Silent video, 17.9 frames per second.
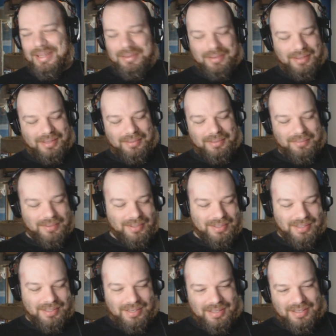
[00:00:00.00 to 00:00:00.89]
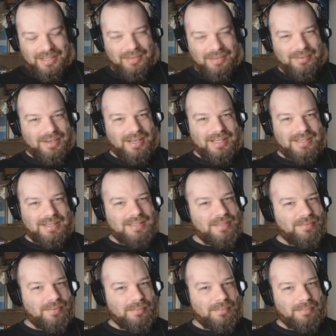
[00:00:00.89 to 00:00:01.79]
they were at
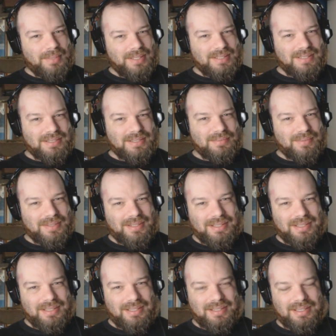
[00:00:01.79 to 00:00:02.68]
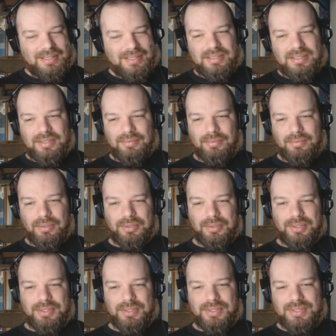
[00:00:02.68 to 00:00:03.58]
different places within the DC
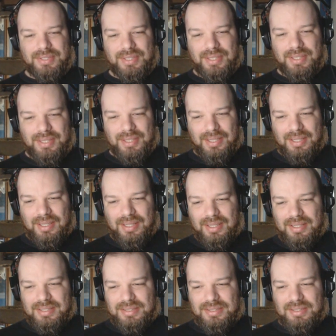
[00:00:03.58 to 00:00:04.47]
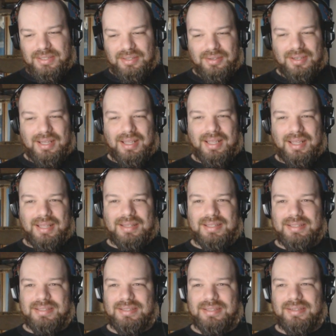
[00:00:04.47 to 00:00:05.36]
ruins. So I
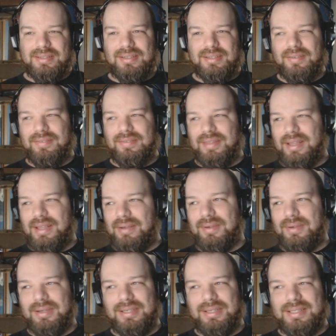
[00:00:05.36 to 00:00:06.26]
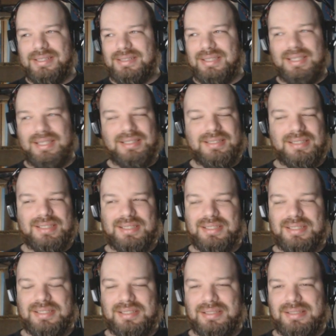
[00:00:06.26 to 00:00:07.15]
had to turn off that one because that
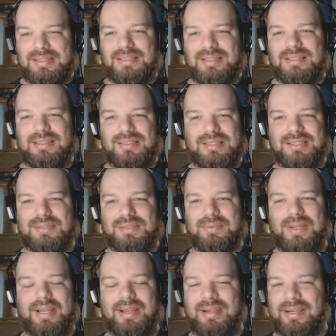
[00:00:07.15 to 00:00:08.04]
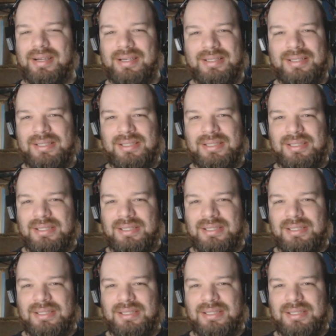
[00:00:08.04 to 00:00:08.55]
just looks weird.